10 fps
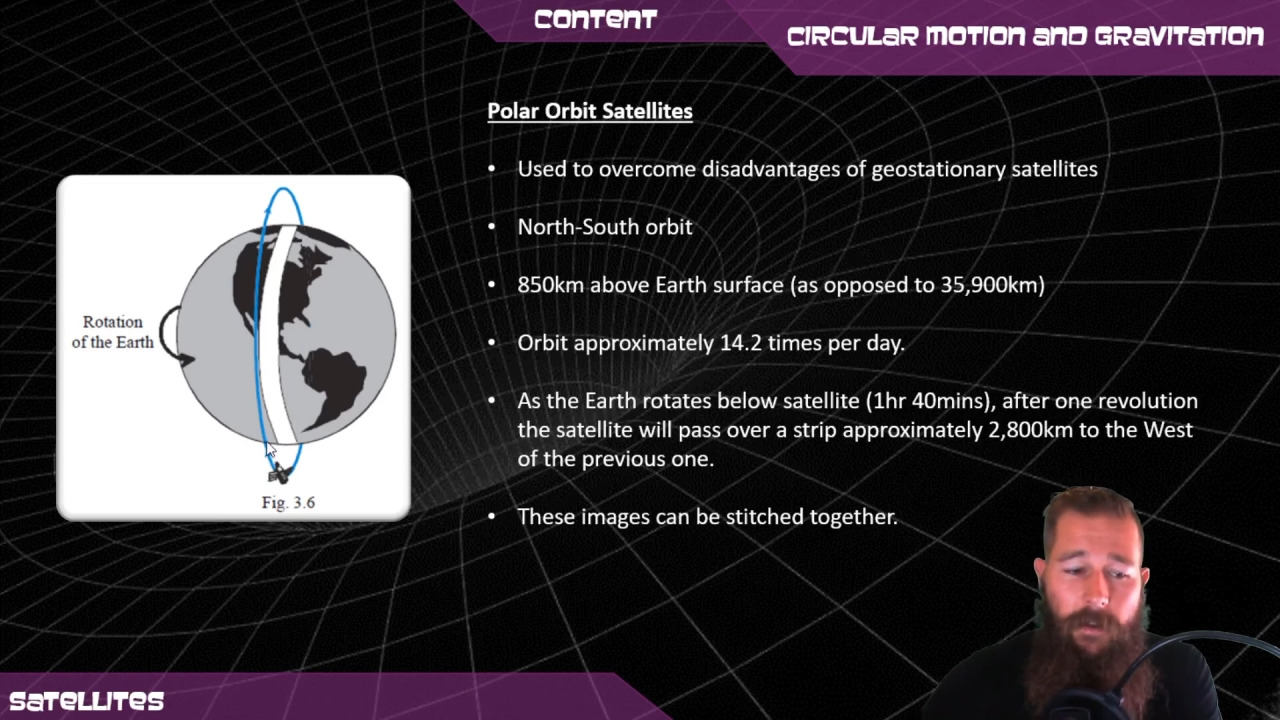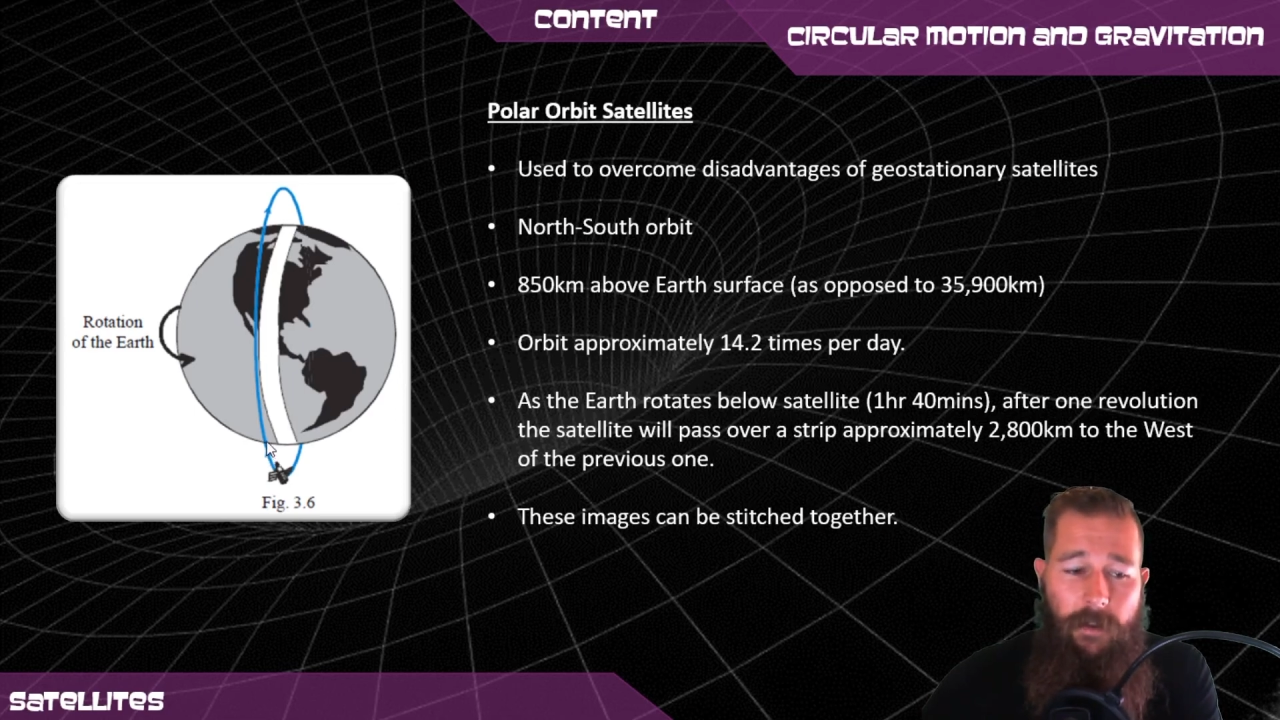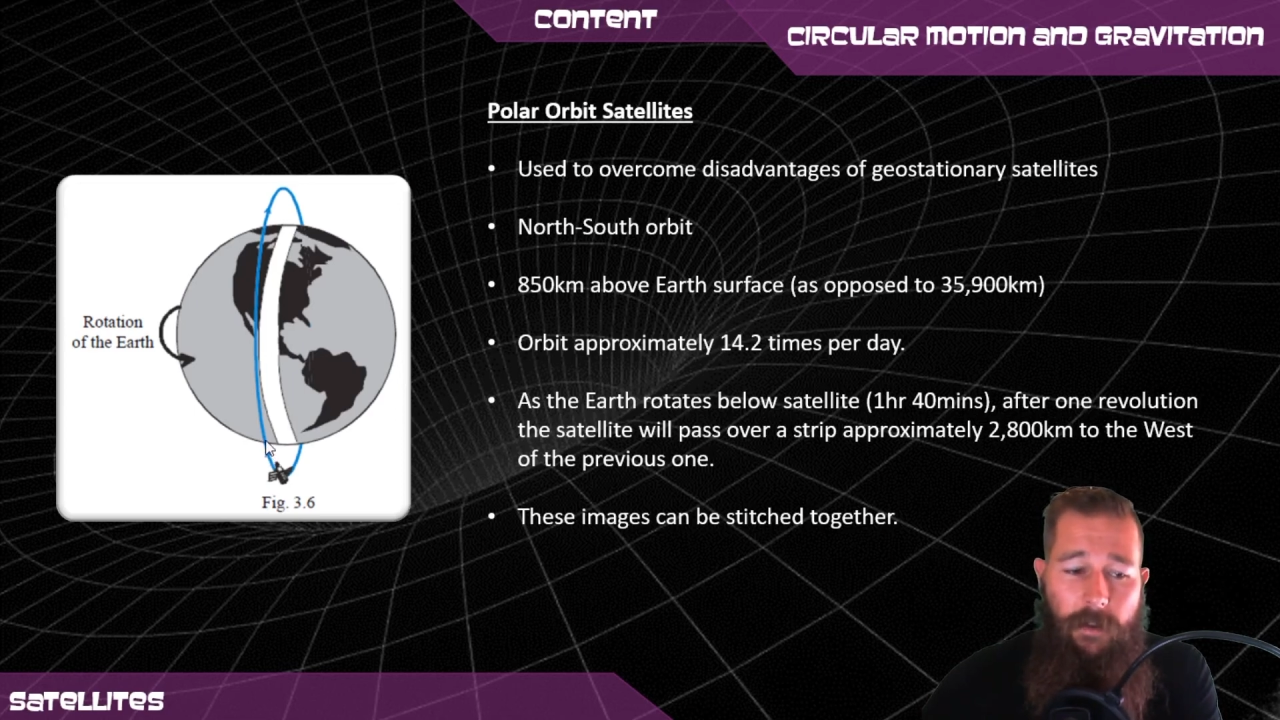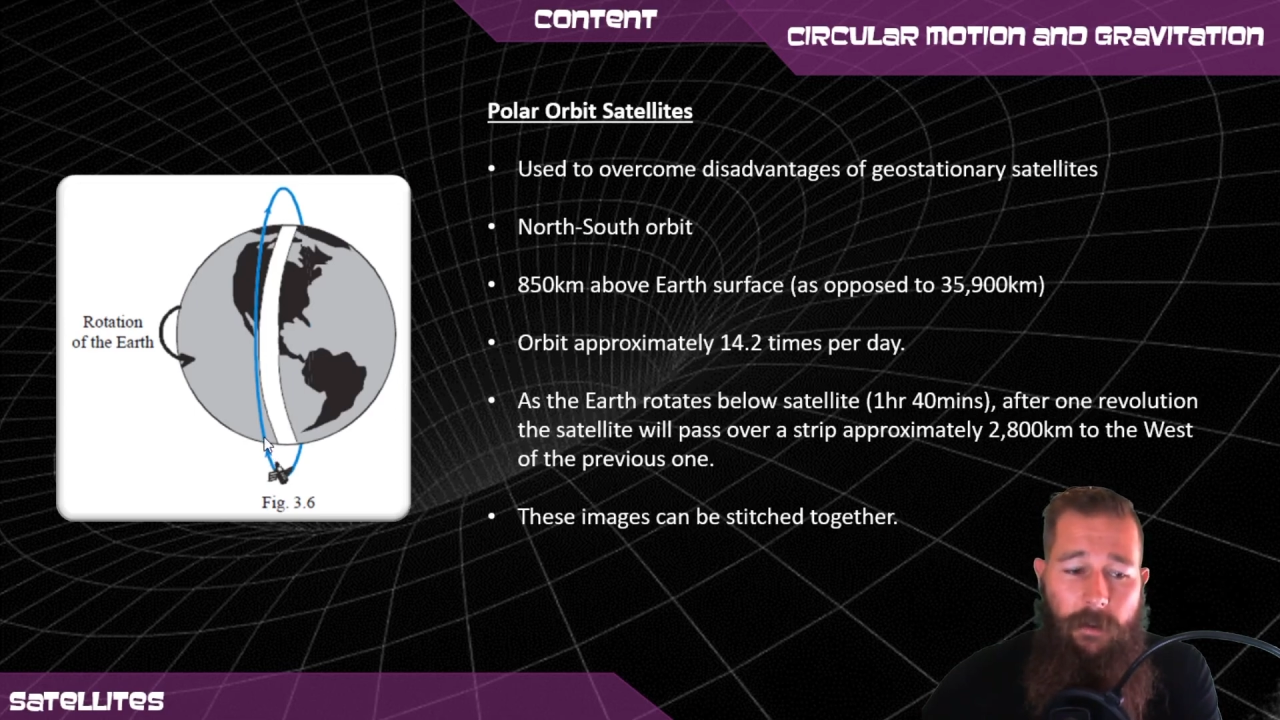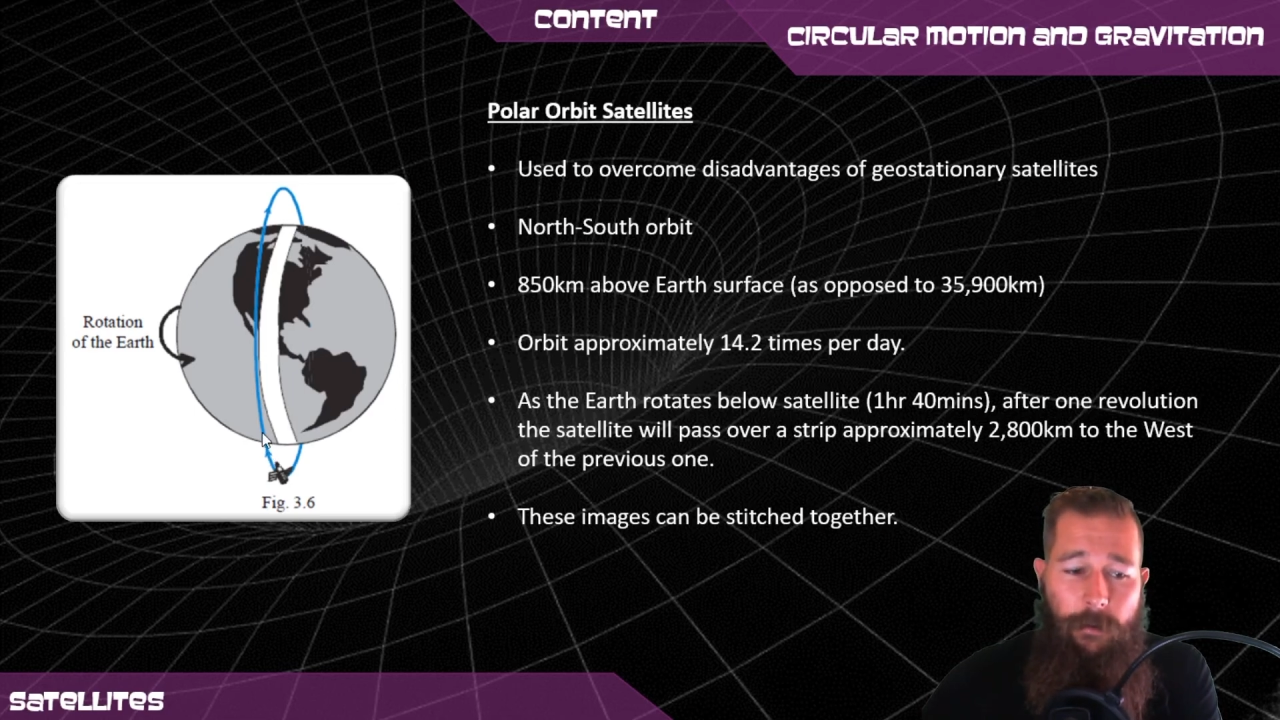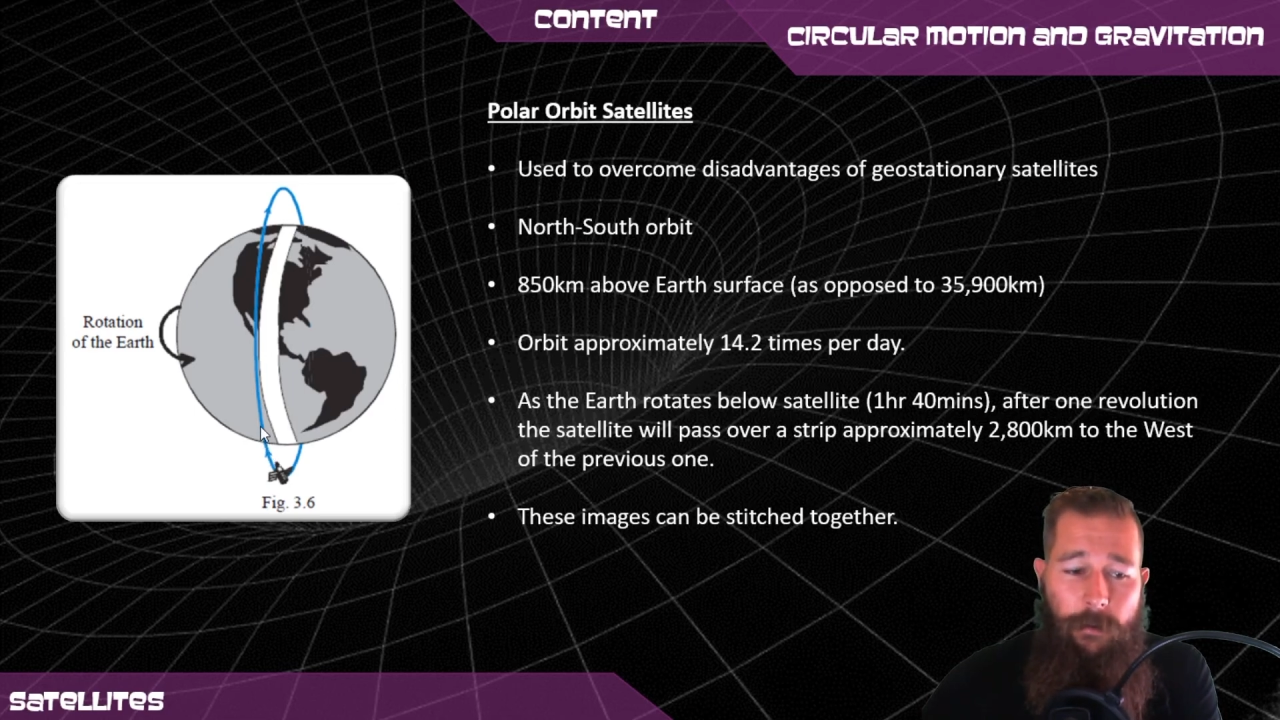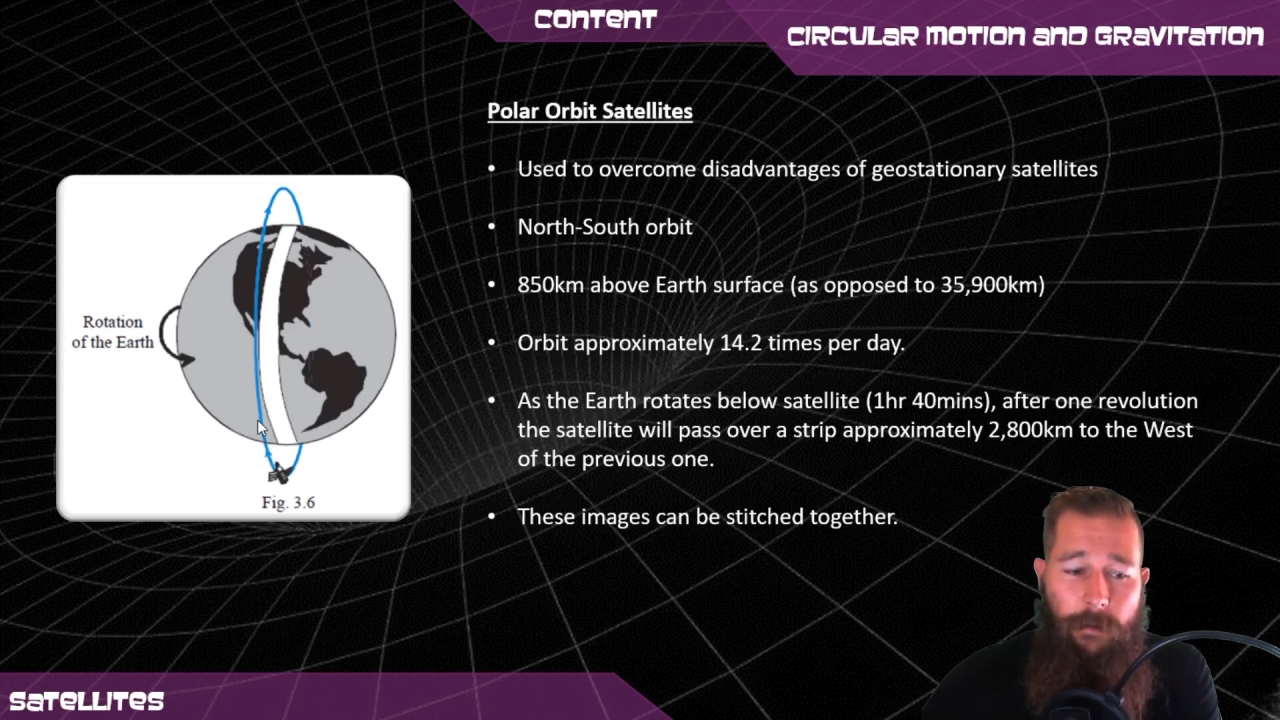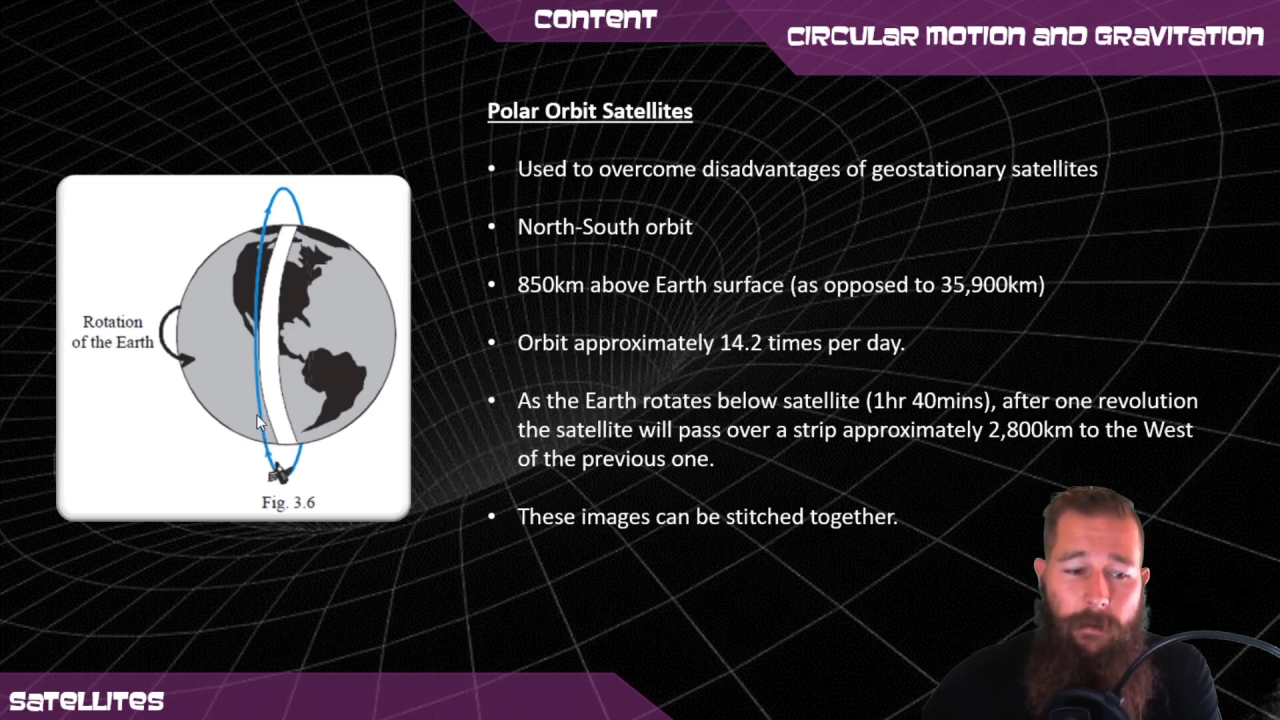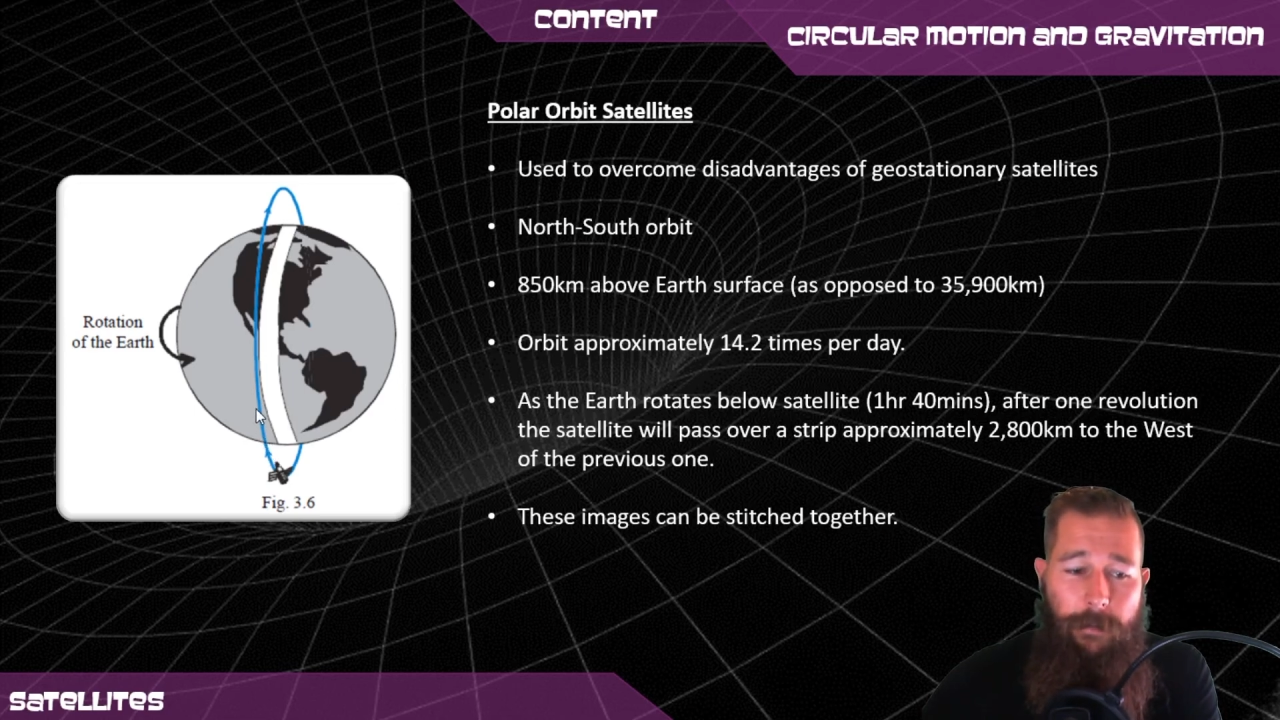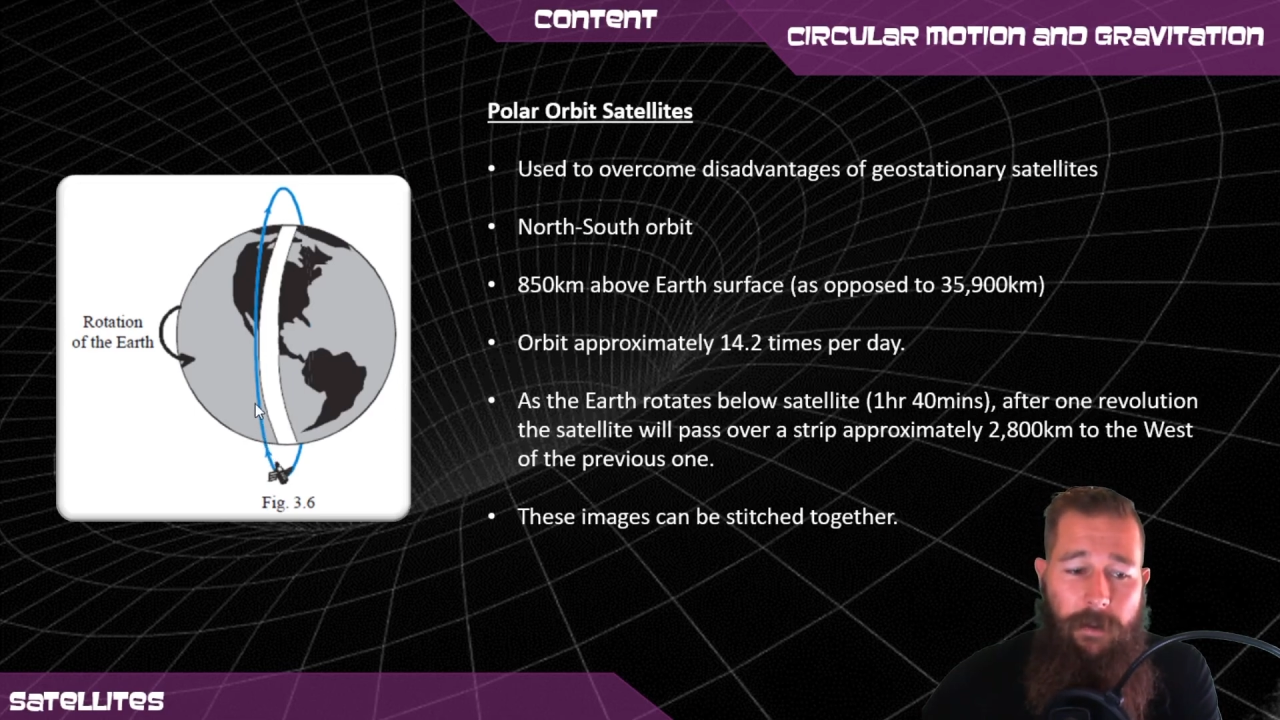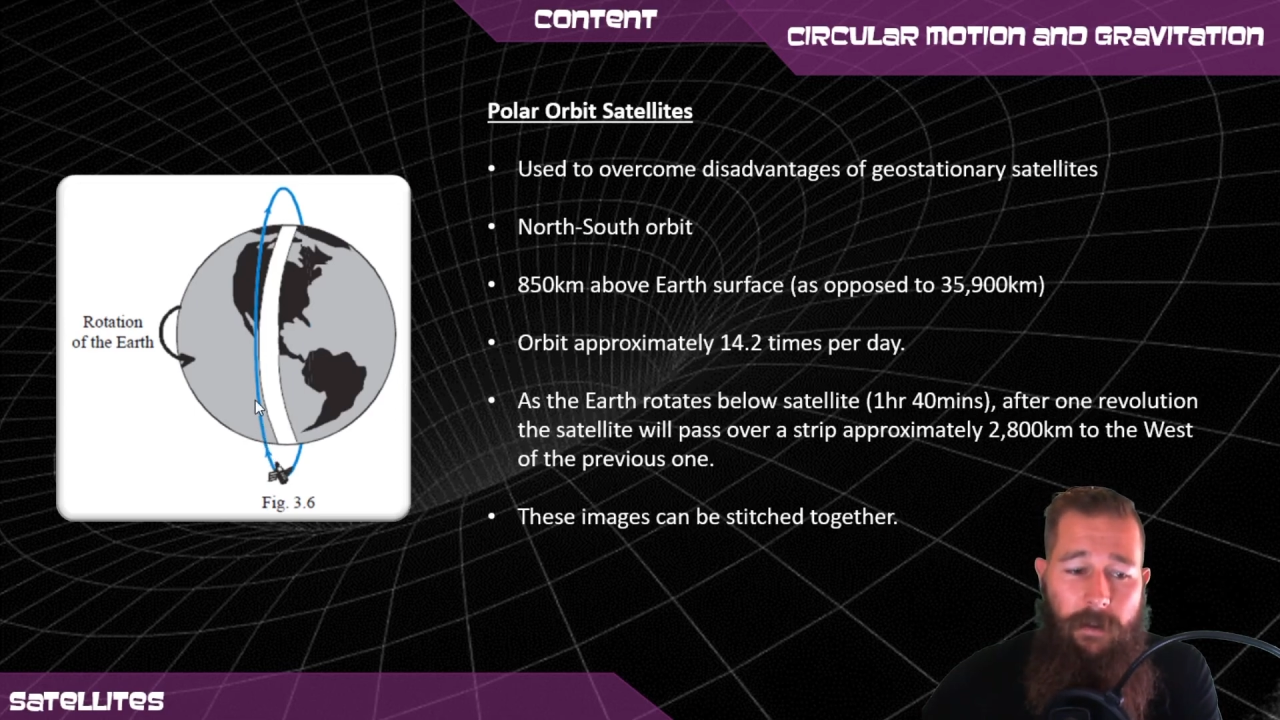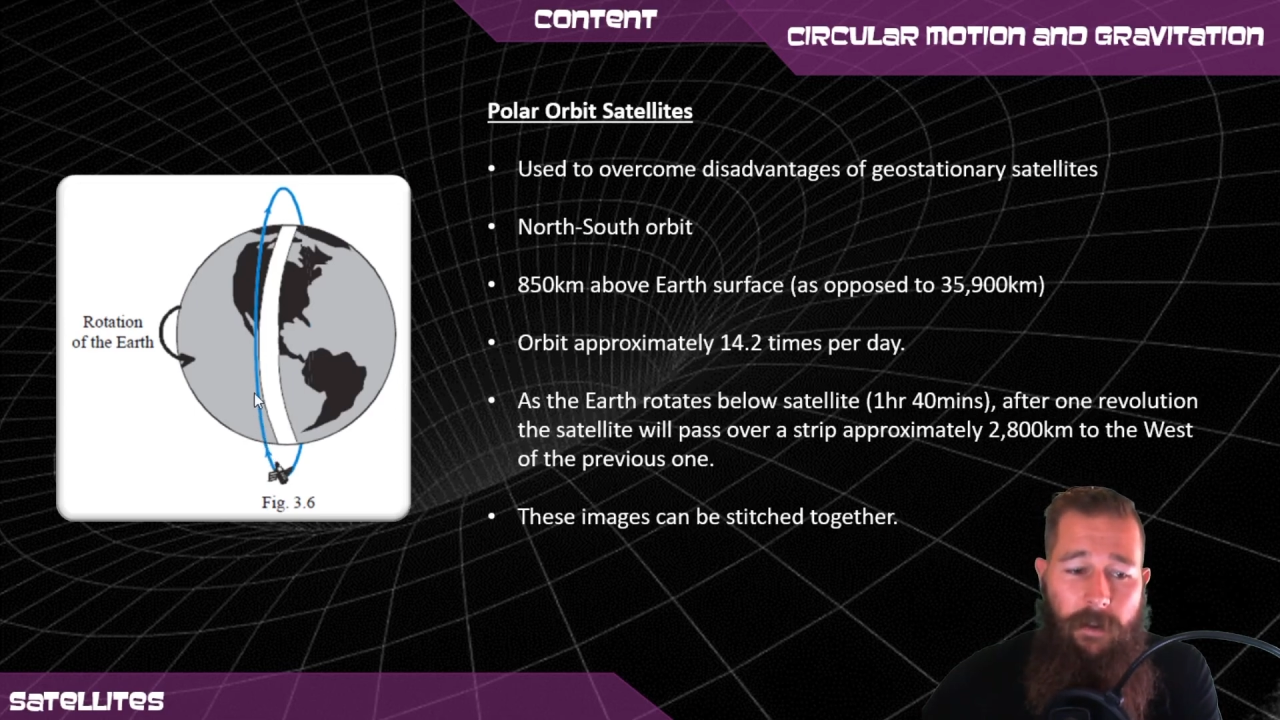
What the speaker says: it will be